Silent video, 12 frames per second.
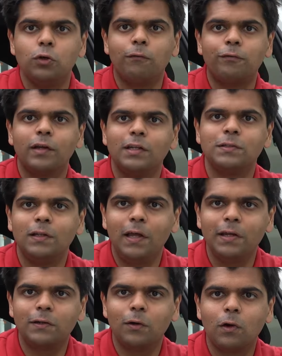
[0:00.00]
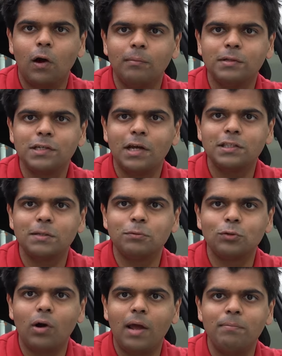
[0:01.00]
Don't forget to like, comment, and
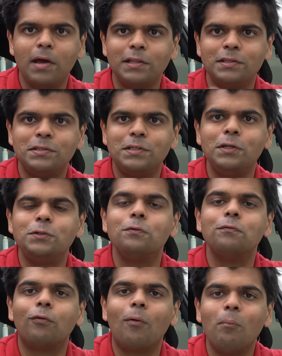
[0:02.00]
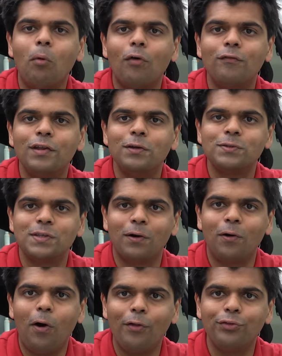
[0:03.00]
subscribe, and stay tuned for more videos that
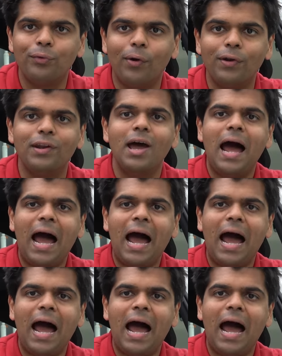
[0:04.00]
are on the run.